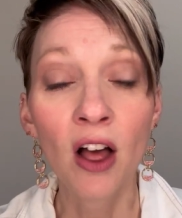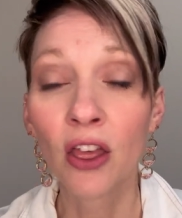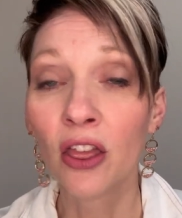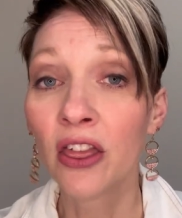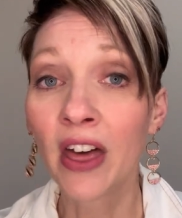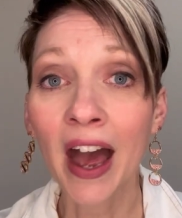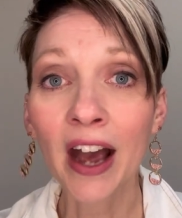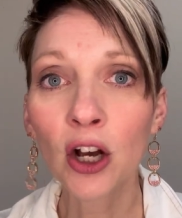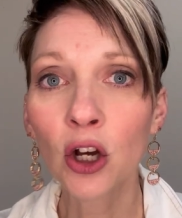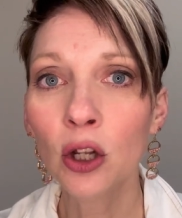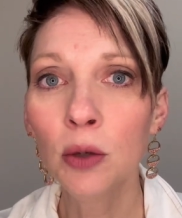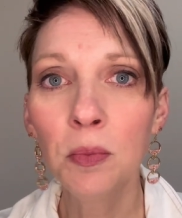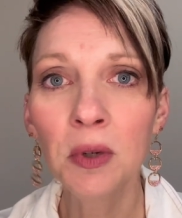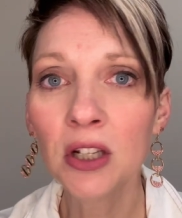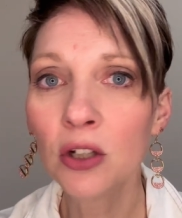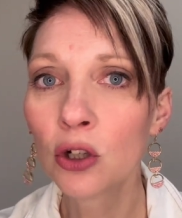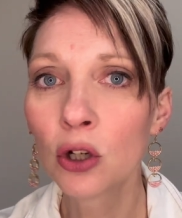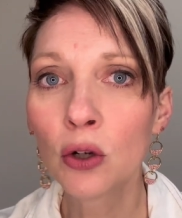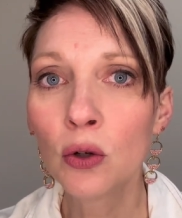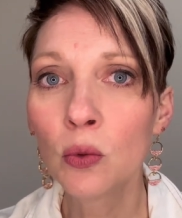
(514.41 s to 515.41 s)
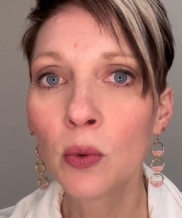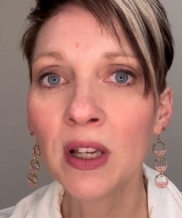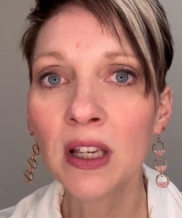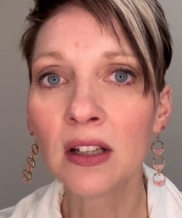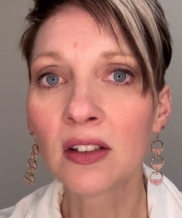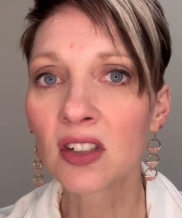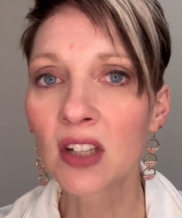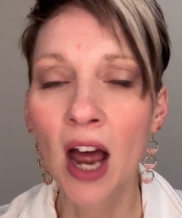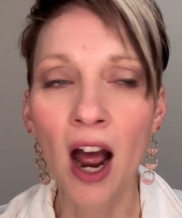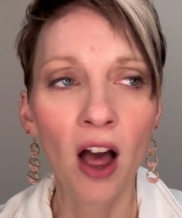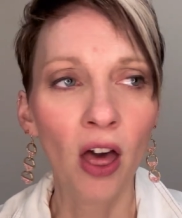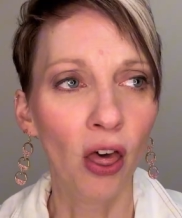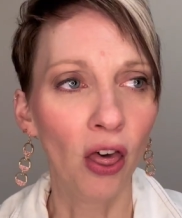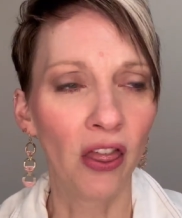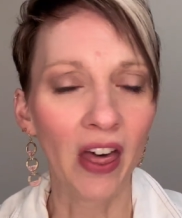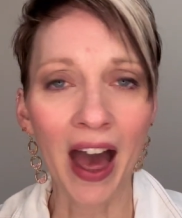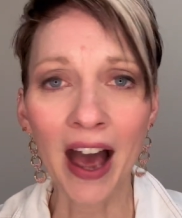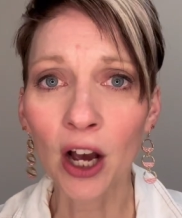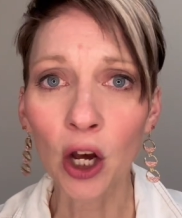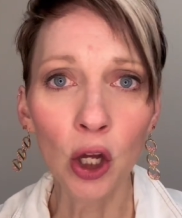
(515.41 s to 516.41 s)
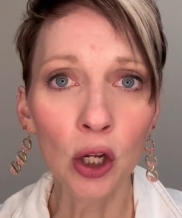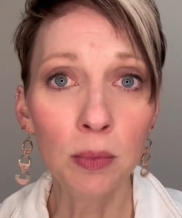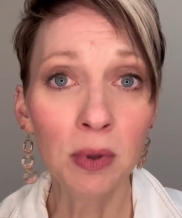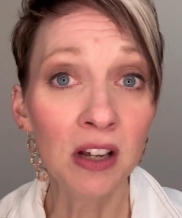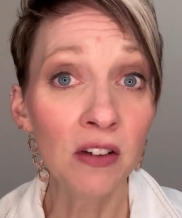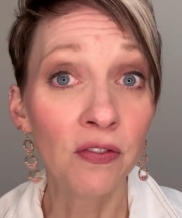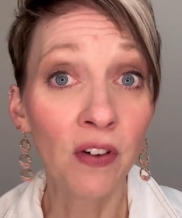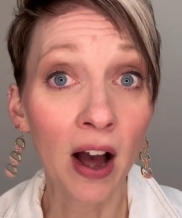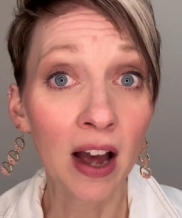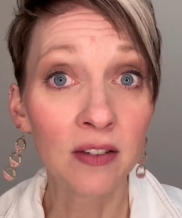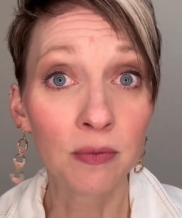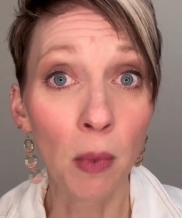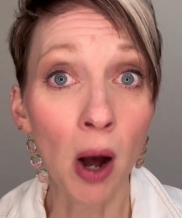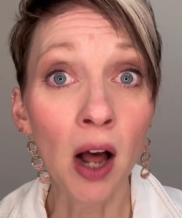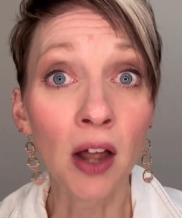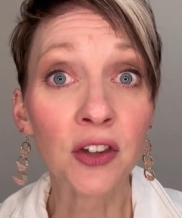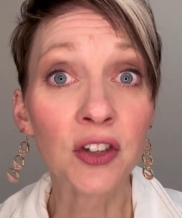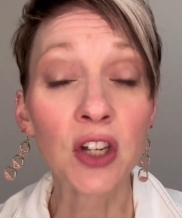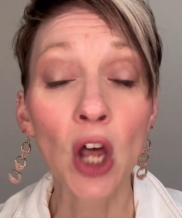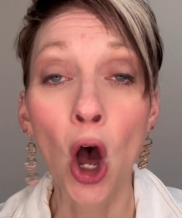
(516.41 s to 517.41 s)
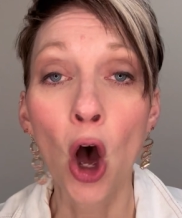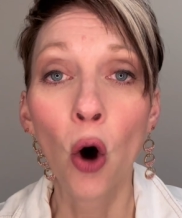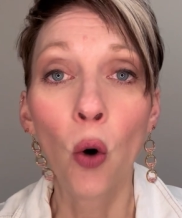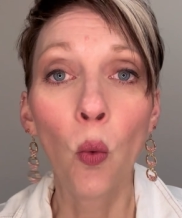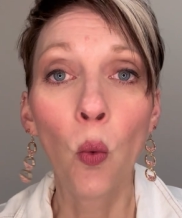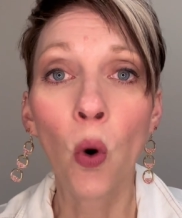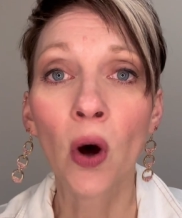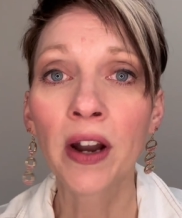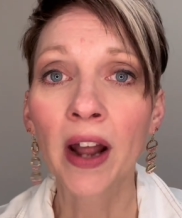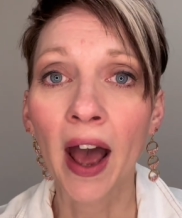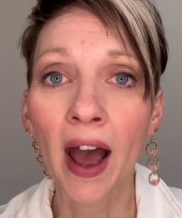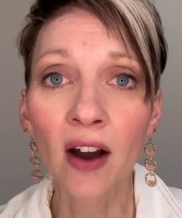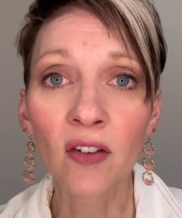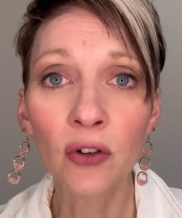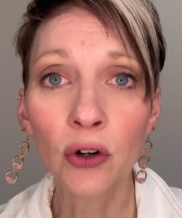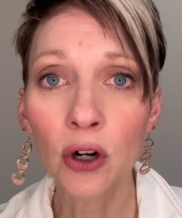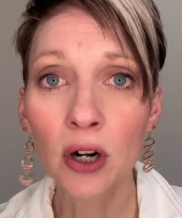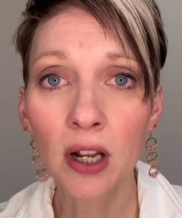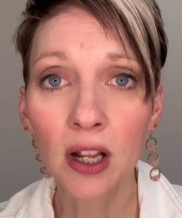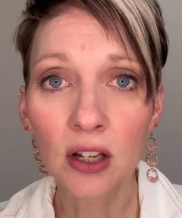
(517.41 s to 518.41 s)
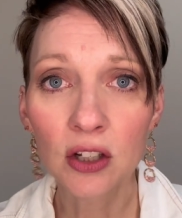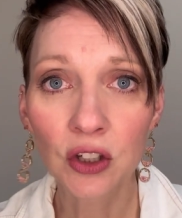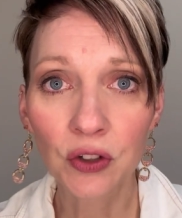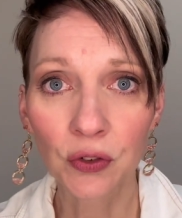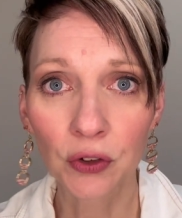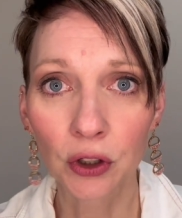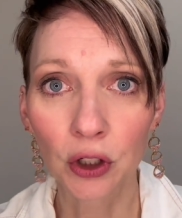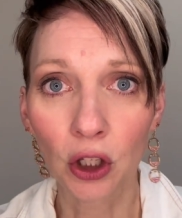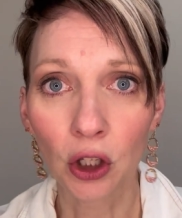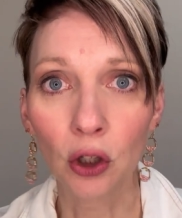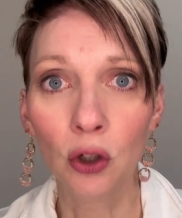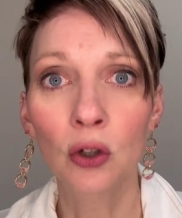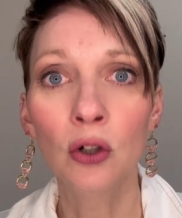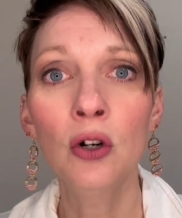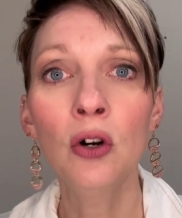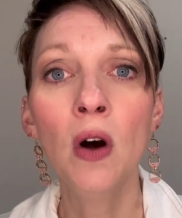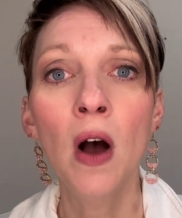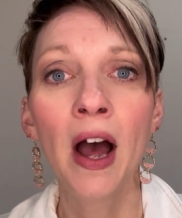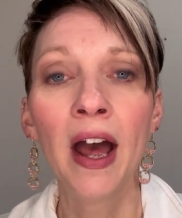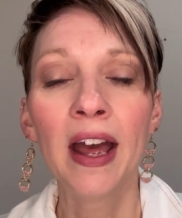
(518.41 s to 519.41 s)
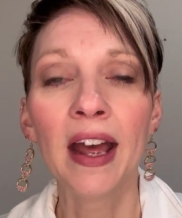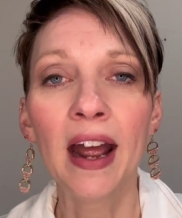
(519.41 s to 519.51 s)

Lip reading: that could be 2 weeks, that could be 5 months, whatever it is for you.